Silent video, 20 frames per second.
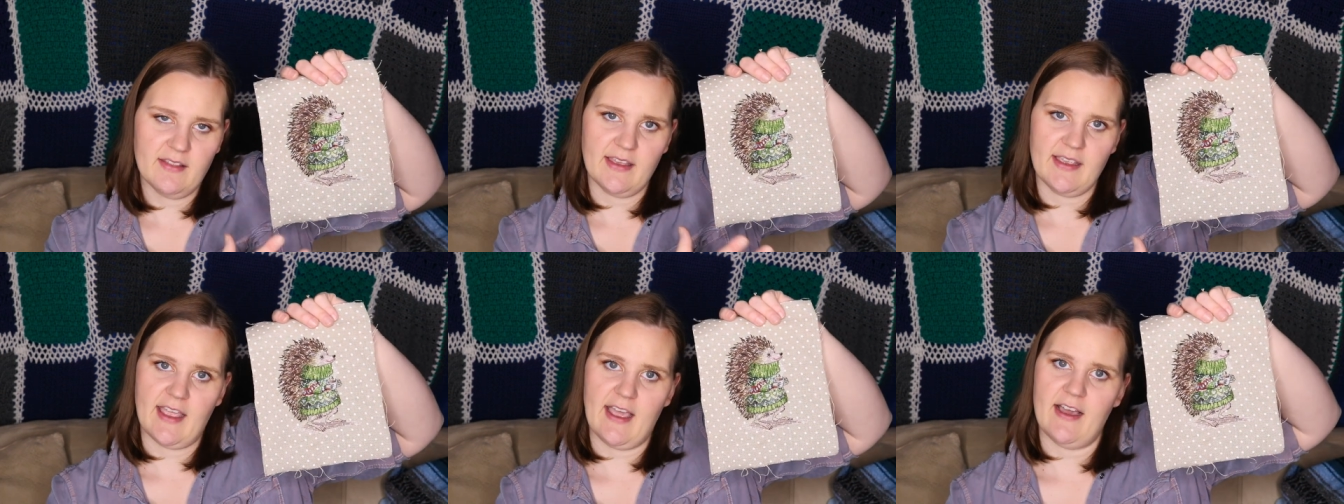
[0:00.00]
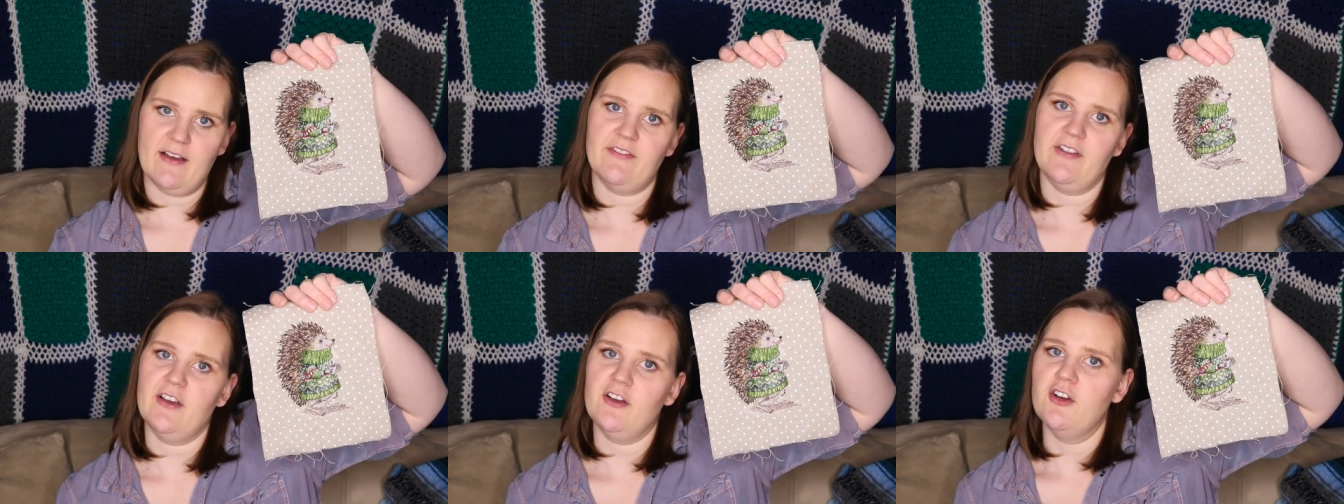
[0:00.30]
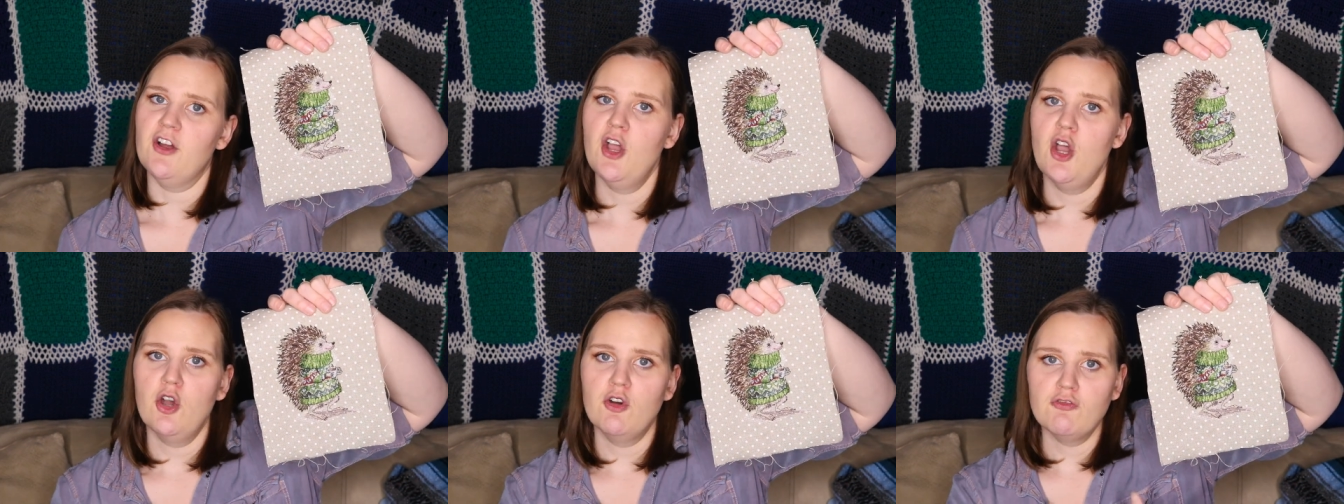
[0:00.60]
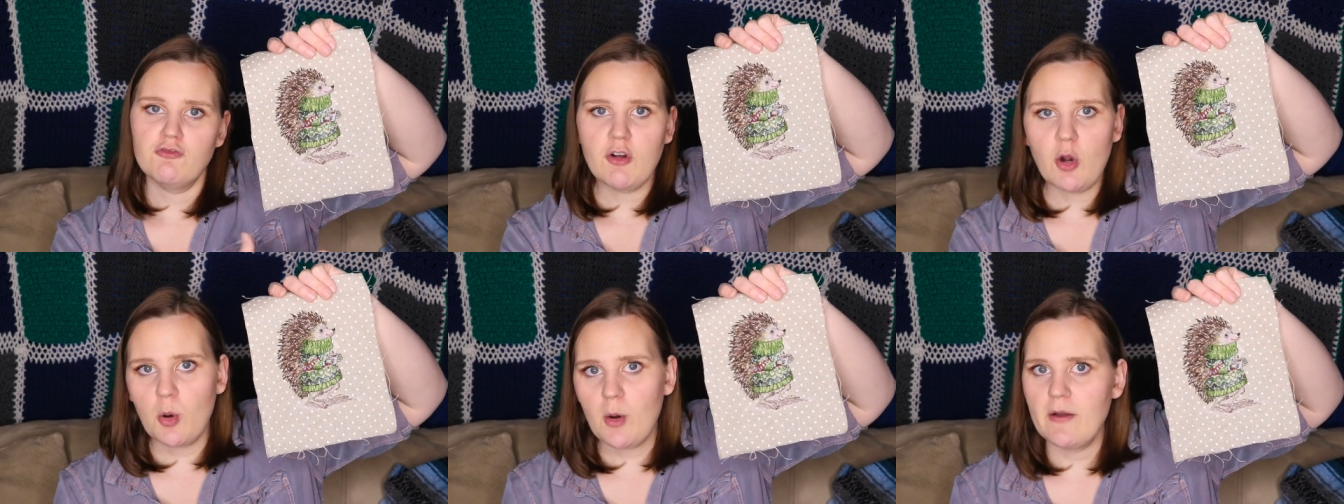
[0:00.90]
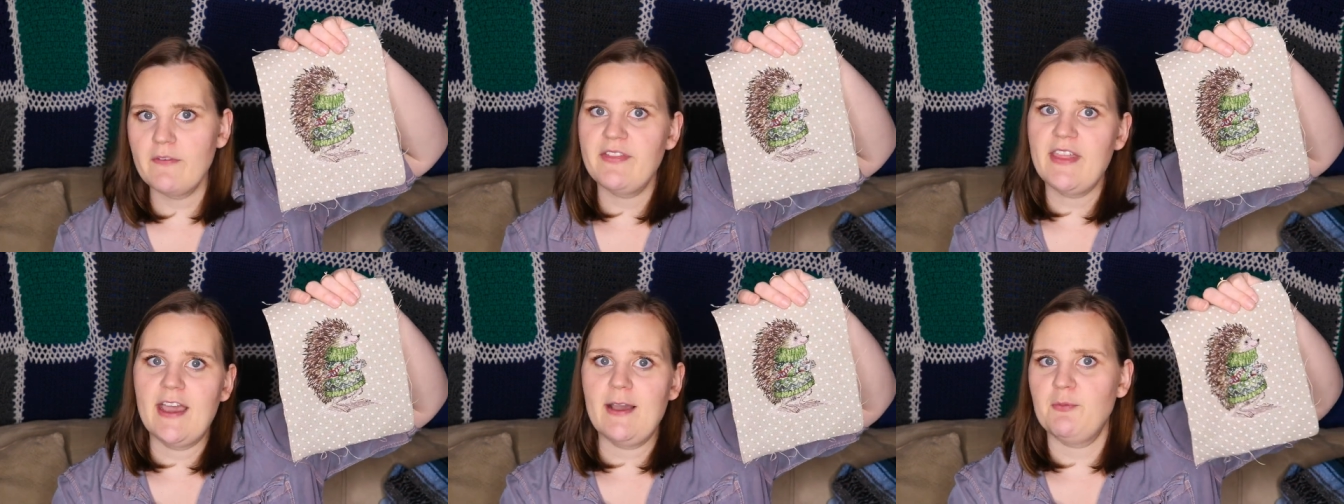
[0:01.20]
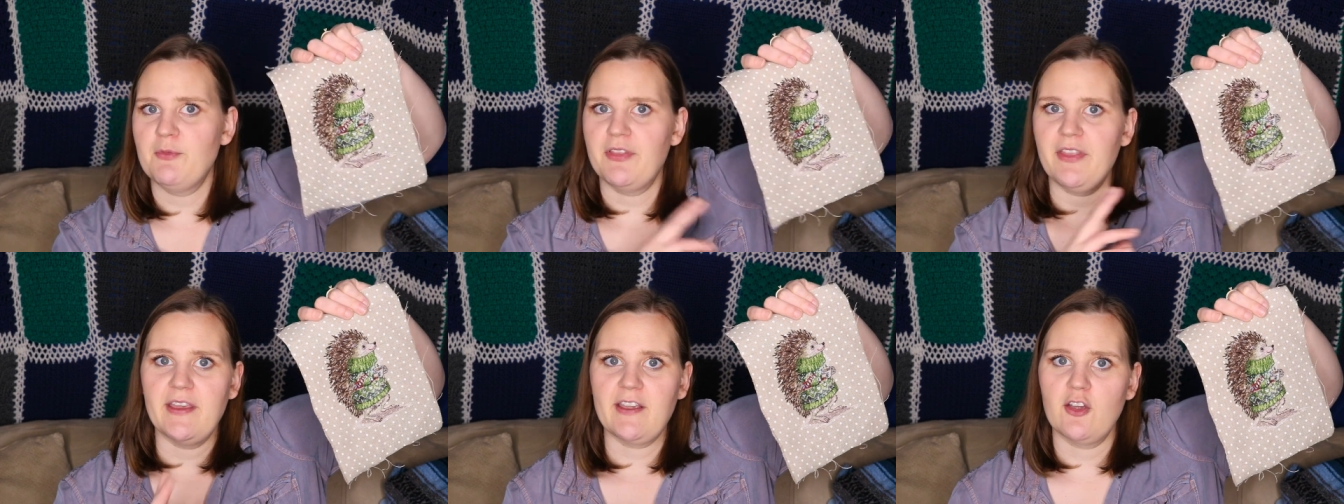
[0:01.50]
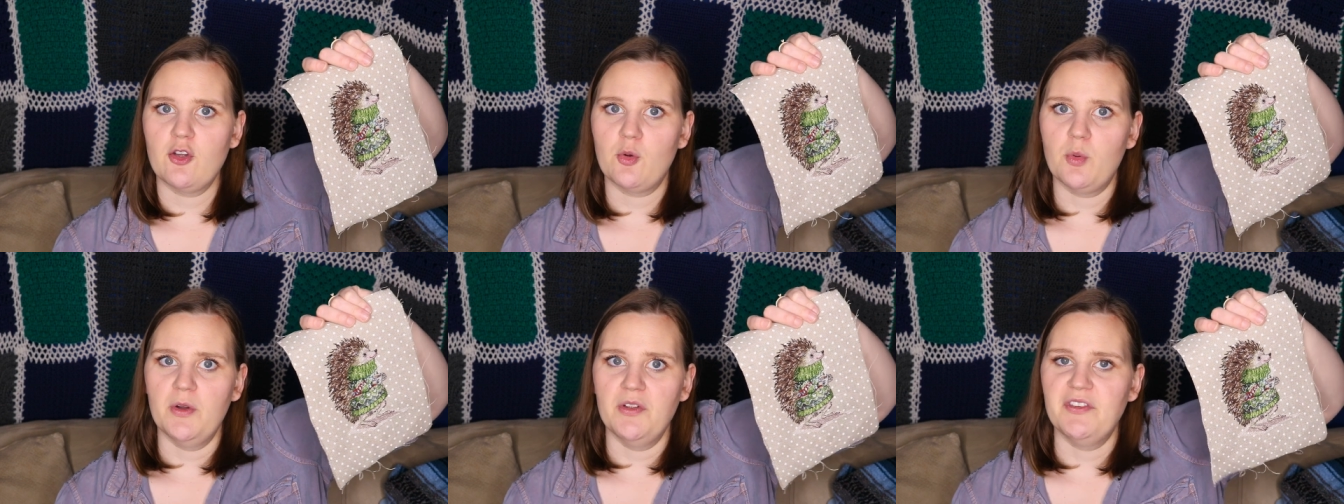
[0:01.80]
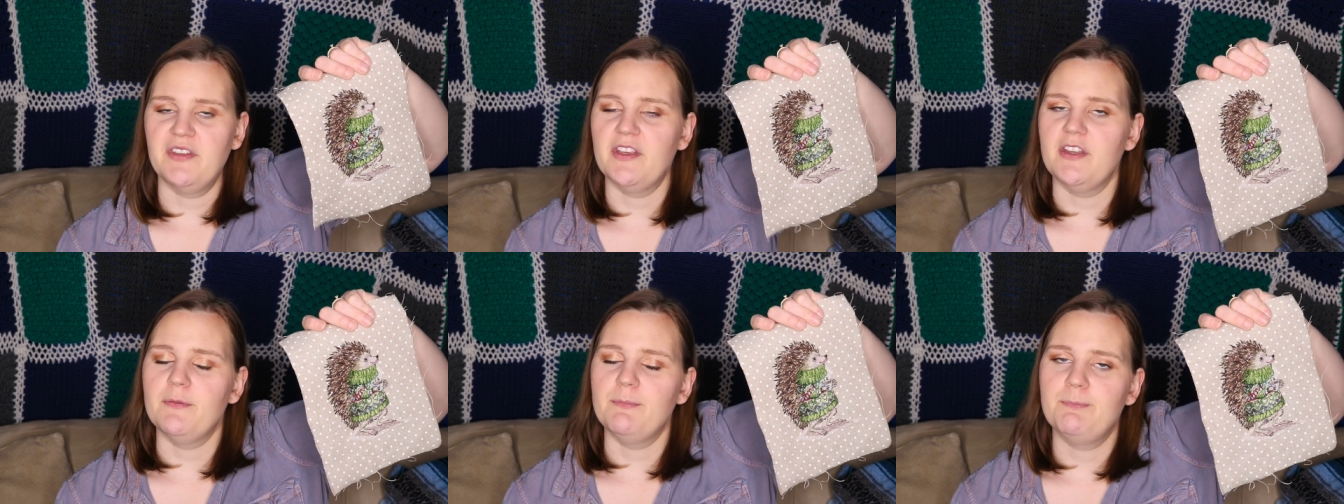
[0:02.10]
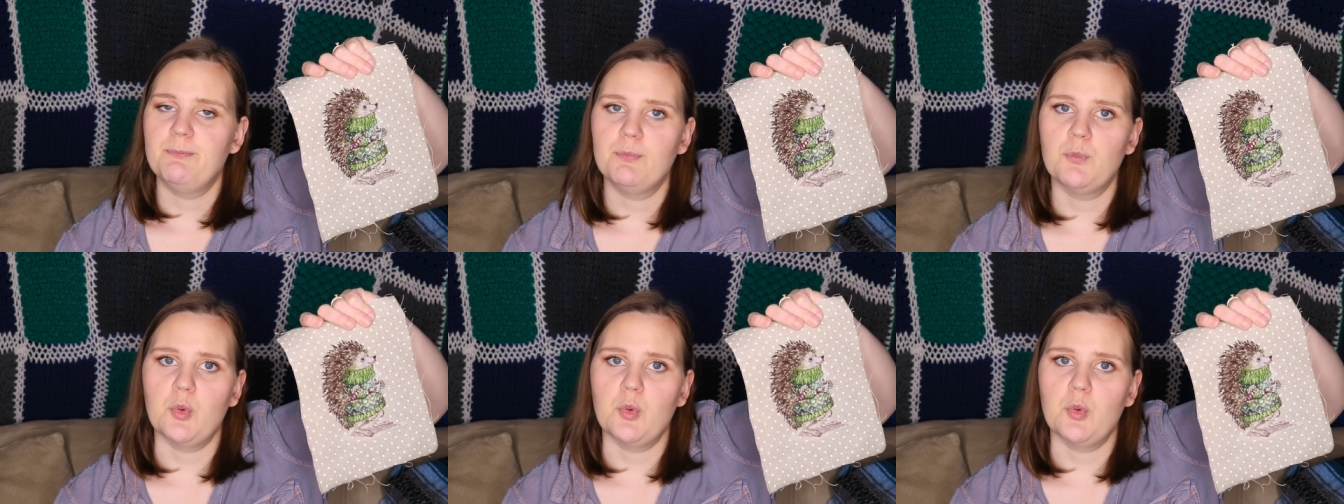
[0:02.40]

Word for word: like have a row of them with like a quilted